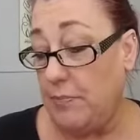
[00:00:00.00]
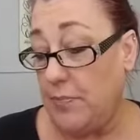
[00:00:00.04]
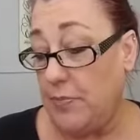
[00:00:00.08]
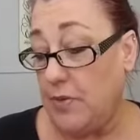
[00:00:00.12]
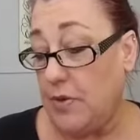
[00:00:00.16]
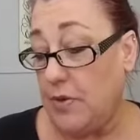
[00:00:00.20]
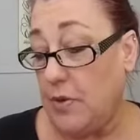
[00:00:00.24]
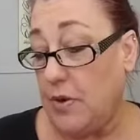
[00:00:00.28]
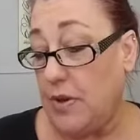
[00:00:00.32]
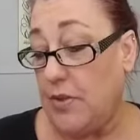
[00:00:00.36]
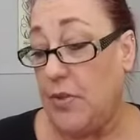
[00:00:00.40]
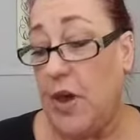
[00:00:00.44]

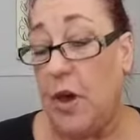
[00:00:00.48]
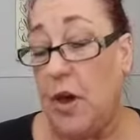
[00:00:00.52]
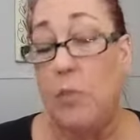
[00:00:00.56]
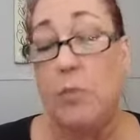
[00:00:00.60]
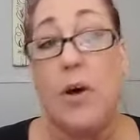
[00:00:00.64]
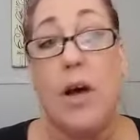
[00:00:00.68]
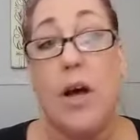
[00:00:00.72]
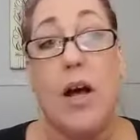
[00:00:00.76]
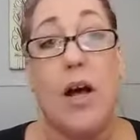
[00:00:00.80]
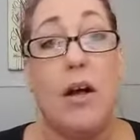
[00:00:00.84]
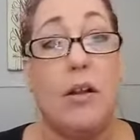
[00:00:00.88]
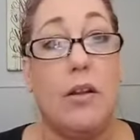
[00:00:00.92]
so I
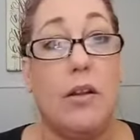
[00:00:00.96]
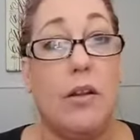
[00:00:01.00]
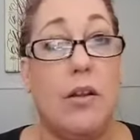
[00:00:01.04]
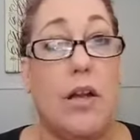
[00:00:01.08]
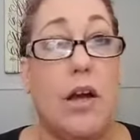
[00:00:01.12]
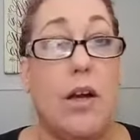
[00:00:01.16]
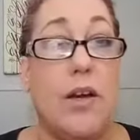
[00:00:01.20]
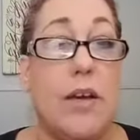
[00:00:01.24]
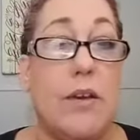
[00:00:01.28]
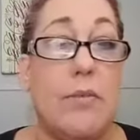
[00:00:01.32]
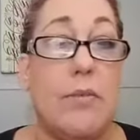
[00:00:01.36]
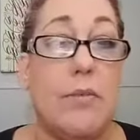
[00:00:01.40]
thought, well,
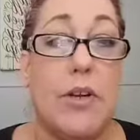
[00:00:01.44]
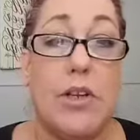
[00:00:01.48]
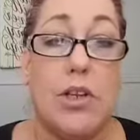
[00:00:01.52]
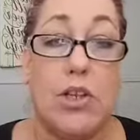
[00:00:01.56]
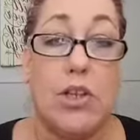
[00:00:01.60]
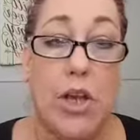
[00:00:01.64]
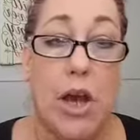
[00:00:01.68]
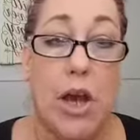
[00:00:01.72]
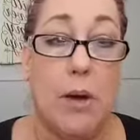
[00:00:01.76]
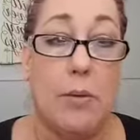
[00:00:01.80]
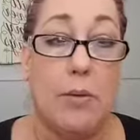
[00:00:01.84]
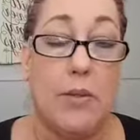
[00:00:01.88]
I'll give it a
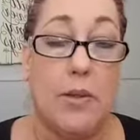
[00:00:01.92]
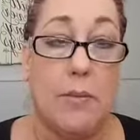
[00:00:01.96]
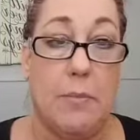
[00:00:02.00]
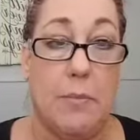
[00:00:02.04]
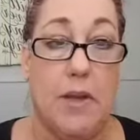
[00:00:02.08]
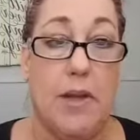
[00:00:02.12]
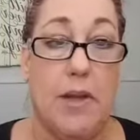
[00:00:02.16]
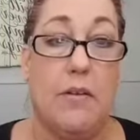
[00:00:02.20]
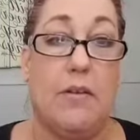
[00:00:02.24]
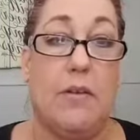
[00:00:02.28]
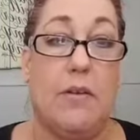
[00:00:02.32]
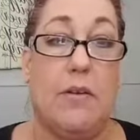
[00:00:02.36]
shot with the
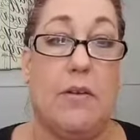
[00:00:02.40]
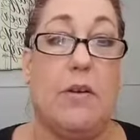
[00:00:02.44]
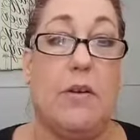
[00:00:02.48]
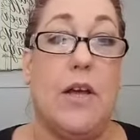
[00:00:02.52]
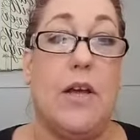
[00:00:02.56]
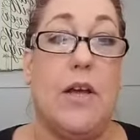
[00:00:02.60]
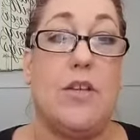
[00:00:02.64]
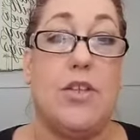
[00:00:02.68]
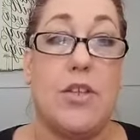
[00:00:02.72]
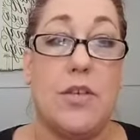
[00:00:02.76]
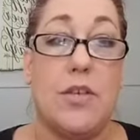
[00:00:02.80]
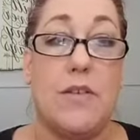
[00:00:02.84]
pencil
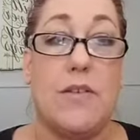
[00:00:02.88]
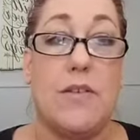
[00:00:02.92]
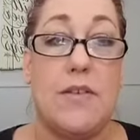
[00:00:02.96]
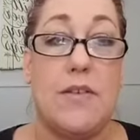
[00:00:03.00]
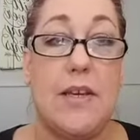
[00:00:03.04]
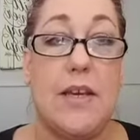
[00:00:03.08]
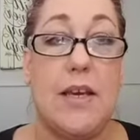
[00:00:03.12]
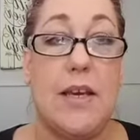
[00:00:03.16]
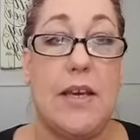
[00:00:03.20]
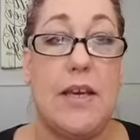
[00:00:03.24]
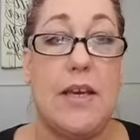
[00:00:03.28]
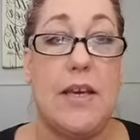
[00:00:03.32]
and just
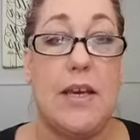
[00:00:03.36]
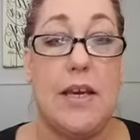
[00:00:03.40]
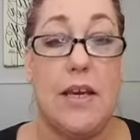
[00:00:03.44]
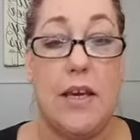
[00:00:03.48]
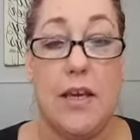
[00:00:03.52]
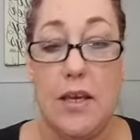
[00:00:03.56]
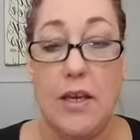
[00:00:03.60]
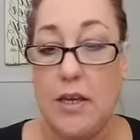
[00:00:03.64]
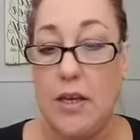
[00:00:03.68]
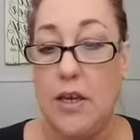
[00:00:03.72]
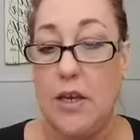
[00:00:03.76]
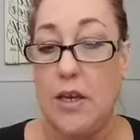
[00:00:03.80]

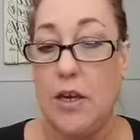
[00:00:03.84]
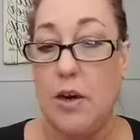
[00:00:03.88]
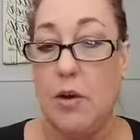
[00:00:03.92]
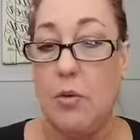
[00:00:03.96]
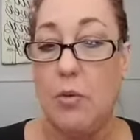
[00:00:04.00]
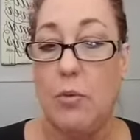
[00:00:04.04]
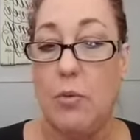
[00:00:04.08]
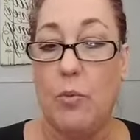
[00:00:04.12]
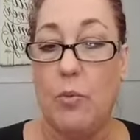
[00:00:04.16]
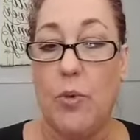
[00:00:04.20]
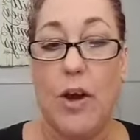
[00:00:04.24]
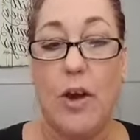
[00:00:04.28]
see,
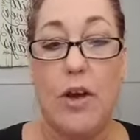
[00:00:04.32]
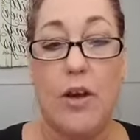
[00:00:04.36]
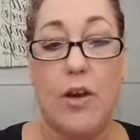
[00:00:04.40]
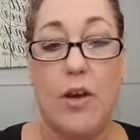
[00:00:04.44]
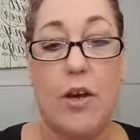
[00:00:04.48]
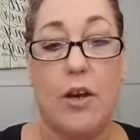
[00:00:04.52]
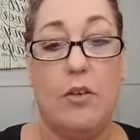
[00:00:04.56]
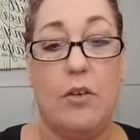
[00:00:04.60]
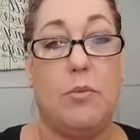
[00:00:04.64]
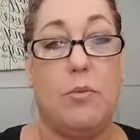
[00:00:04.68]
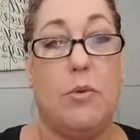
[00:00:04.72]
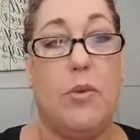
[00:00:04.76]
where it
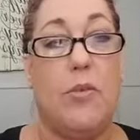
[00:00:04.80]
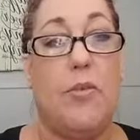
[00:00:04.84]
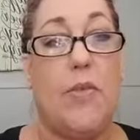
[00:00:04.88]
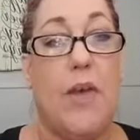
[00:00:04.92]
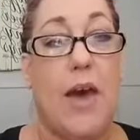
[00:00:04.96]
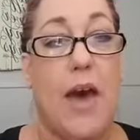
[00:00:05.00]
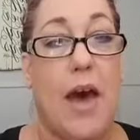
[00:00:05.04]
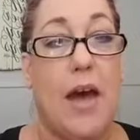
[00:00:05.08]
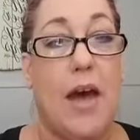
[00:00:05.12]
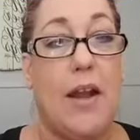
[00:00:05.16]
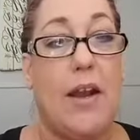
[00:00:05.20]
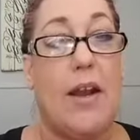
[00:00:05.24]
goes with
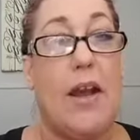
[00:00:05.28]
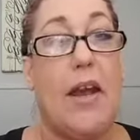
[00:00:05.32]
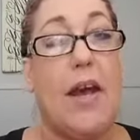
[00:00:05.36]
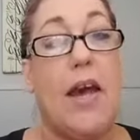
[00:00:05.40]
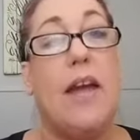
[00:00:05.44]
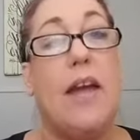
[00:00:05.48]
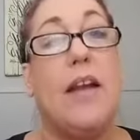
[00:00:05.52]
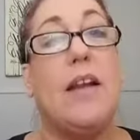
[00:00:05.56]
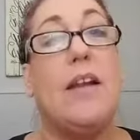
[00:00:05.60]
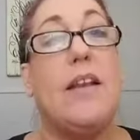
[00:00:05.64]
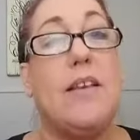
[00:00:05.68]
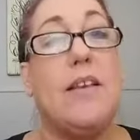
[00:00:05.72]
that.
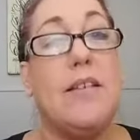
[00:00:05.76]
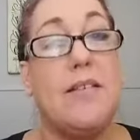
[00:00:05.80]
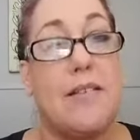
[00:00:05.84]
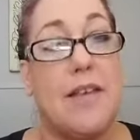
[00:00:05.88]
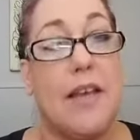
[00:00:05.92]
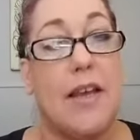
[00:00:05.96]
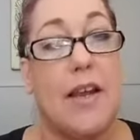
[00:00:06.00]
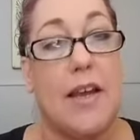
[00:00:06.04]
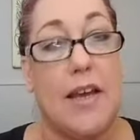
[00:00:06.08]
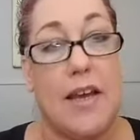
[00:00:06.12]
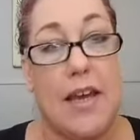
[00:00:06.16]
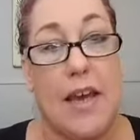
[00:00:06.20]
And at least
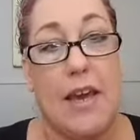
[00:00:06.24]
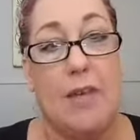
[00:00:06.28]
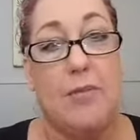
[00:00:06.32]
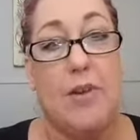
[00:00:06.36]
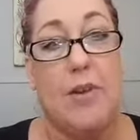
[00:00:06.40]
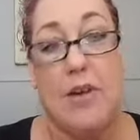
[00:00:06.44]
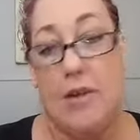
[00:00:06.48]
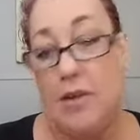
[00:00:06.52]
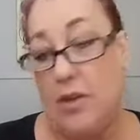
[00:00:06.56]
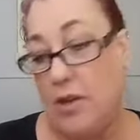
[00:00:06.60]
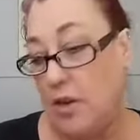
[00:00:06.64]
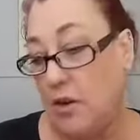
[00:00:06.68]
then I gave
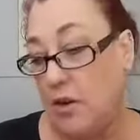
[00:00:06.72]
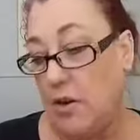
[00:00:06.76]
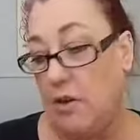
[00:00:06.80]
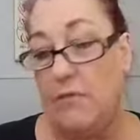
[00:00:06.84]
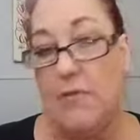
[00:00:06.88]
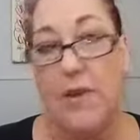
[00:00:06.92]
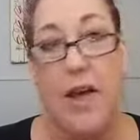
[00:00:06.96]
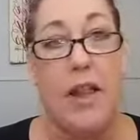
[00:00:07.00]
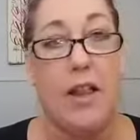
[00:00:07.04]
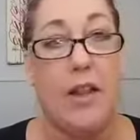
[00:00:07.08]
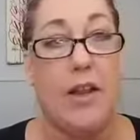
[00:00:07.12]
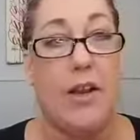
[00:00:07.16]
it, a
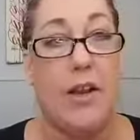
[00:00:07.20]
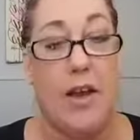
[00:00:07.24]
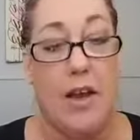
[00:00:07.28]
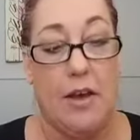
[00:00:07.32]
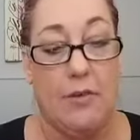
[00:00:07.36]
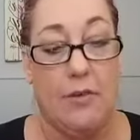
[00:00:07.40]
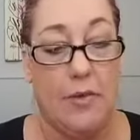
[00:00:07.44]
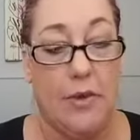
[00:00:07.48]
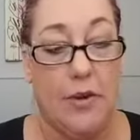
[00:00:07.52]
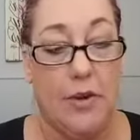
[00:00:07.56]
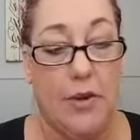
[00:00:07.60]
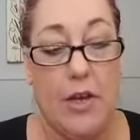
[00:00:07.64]
valiant
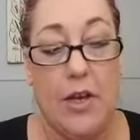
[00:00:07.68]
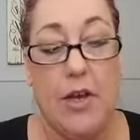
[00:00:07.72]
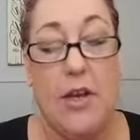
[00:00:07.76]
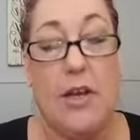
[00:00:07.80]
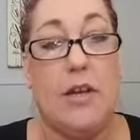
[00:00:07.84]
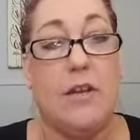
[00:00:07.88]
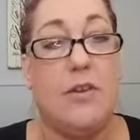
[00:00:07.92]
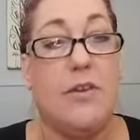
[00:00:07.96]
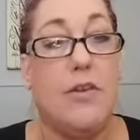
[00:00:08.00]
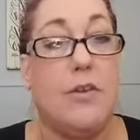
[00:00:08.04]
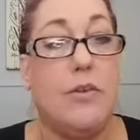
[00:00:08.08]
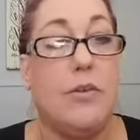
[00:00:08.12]
effort
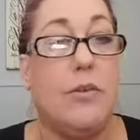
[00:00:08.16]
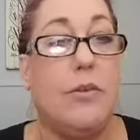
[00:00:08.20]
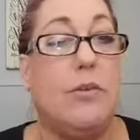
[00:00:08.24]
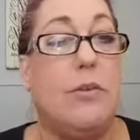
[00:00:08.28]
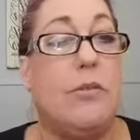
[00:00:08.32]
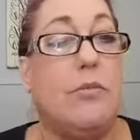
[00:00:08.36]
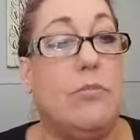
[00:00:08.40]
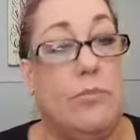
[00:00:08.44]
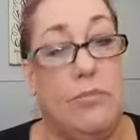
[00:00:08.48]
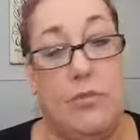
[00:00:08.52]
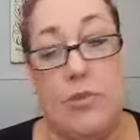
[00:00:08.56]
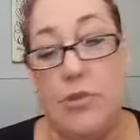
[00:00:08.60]

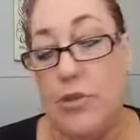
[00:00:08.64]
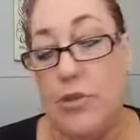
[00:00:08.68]
to